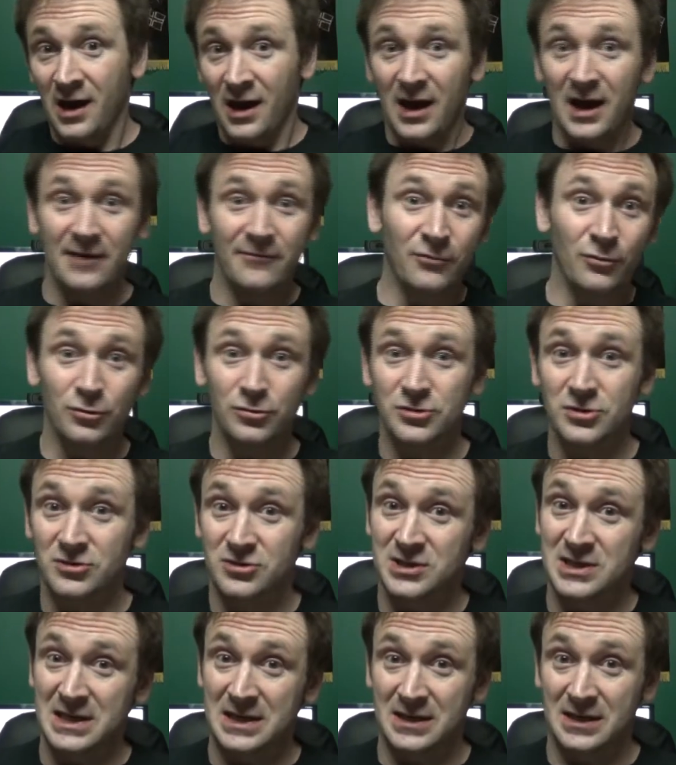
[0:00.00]
I've also
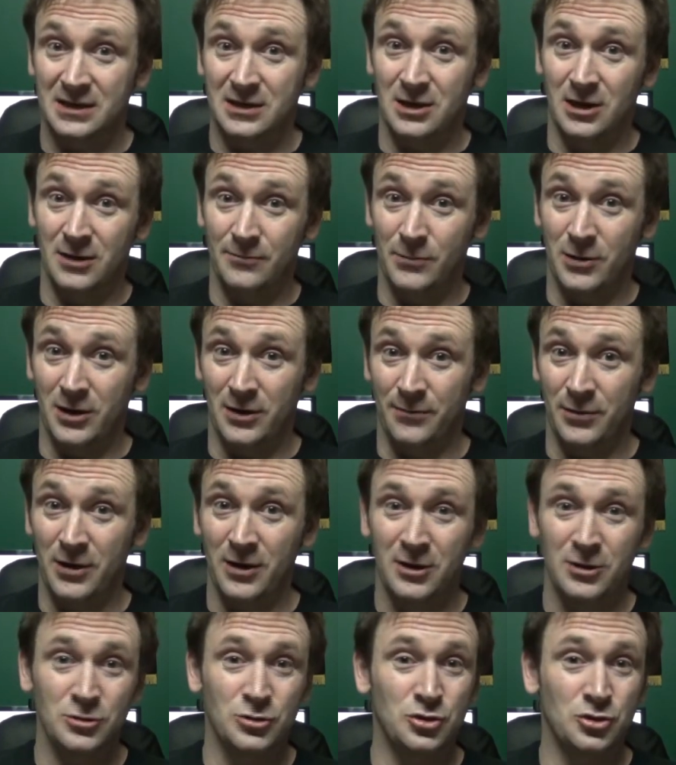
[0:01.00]
seen it come up
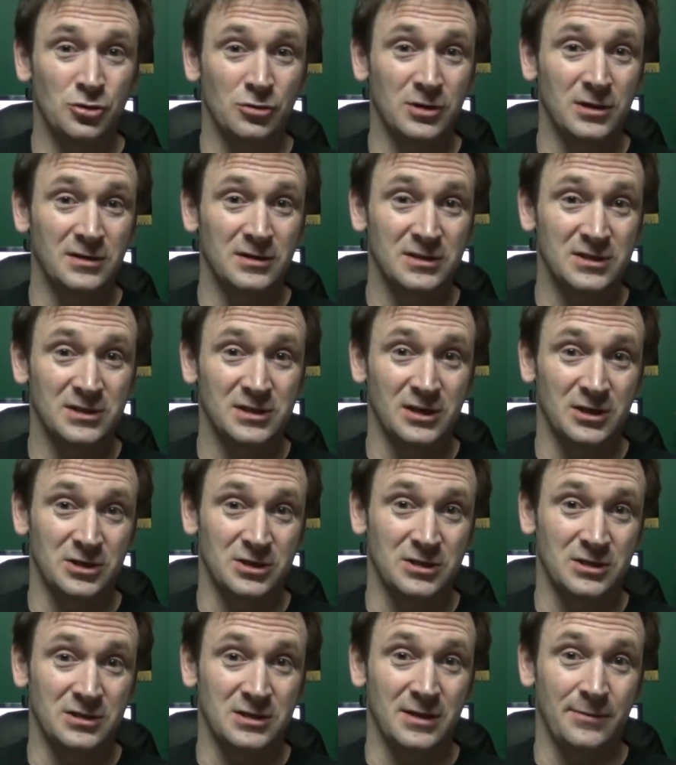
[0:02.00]
during
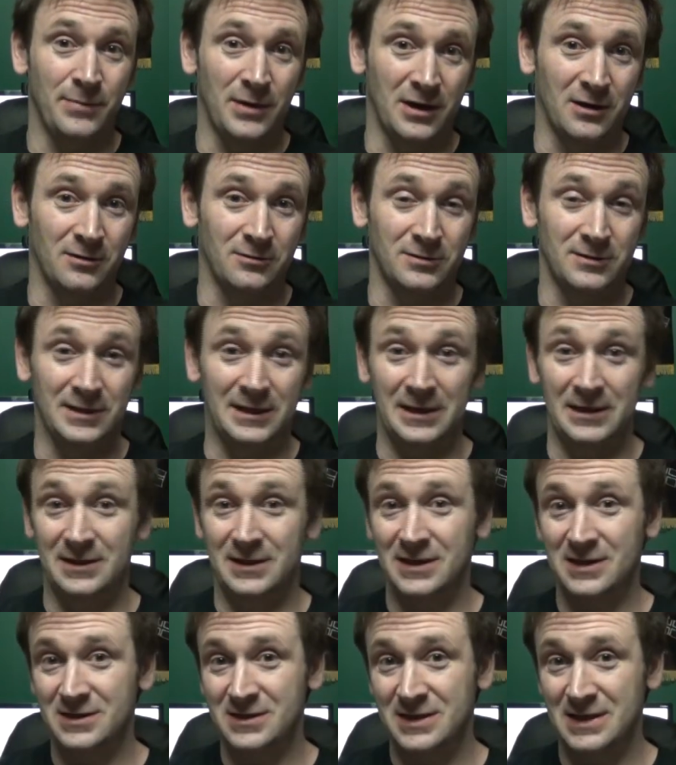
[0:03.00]
discussions about the
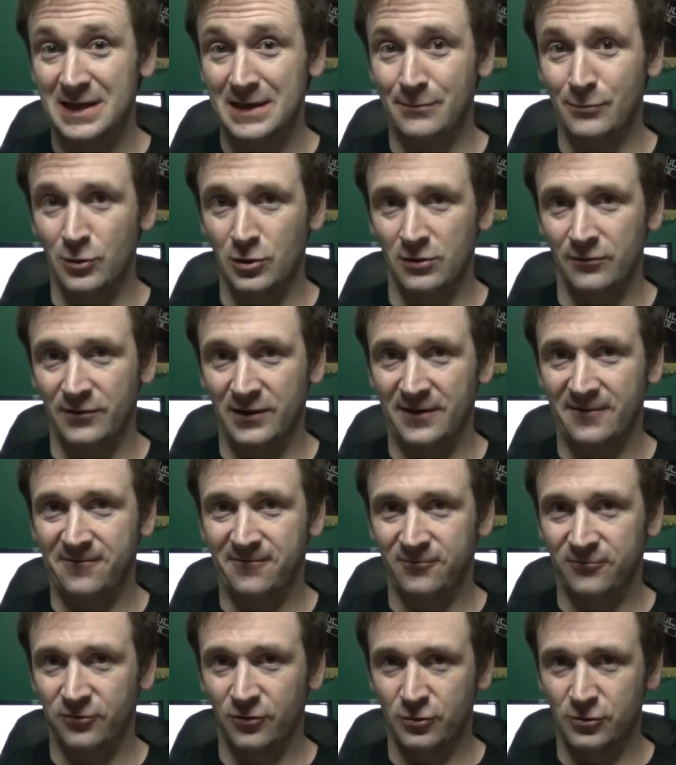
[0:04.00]
Disney movie
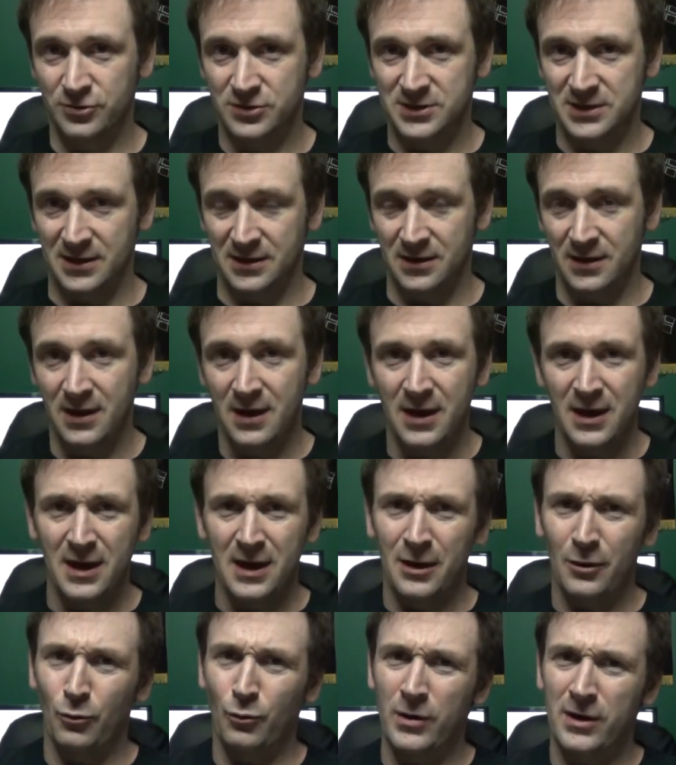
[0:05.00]
Frozen,
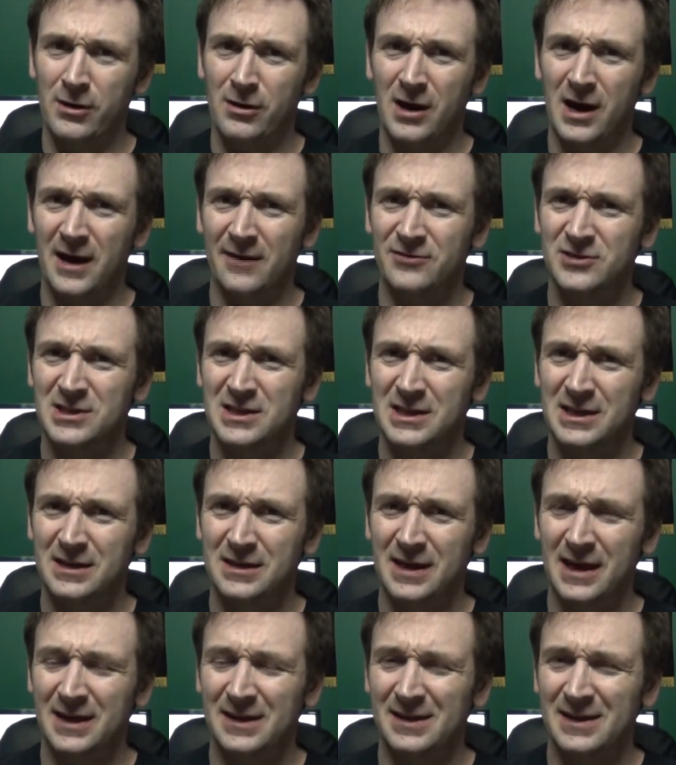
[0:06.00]
where I've
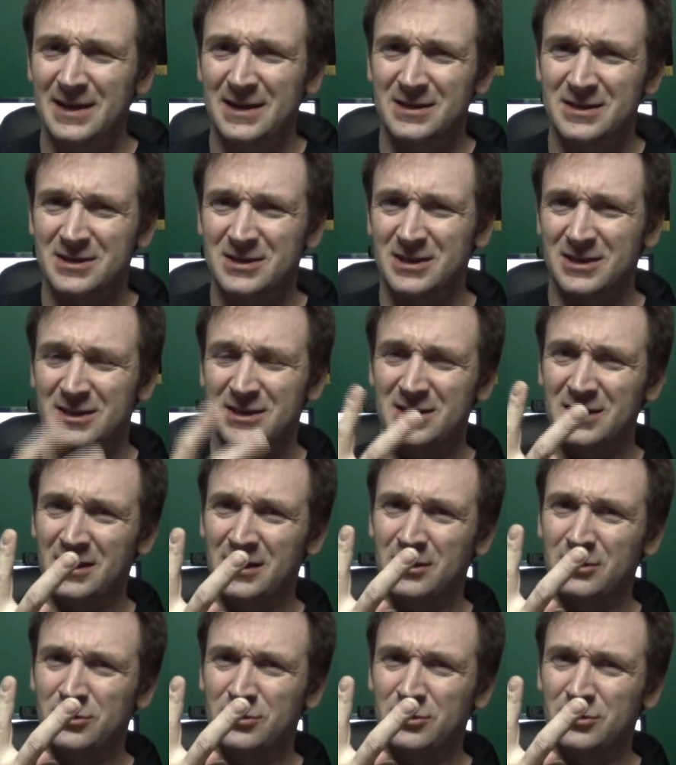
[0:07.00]
seen at least just